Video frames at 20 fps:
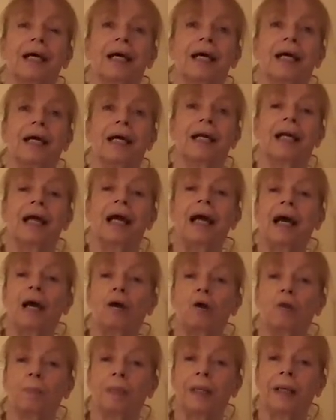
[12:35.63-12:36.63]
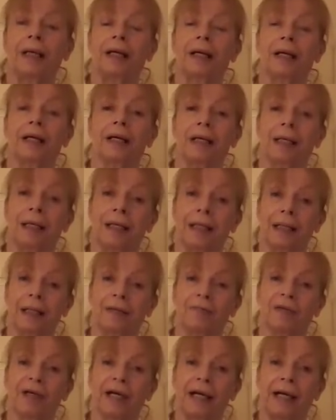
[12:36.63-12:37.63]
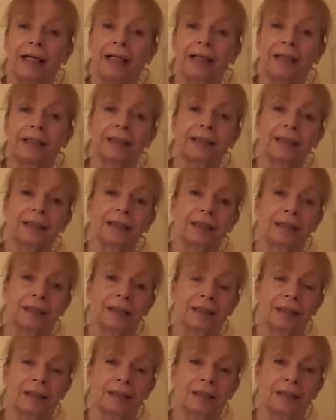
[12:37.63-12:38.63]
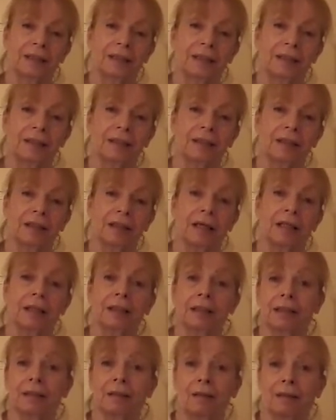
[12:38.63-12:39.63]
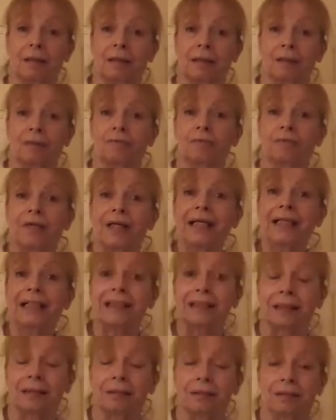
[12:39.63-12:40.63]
in helping alleviate and rid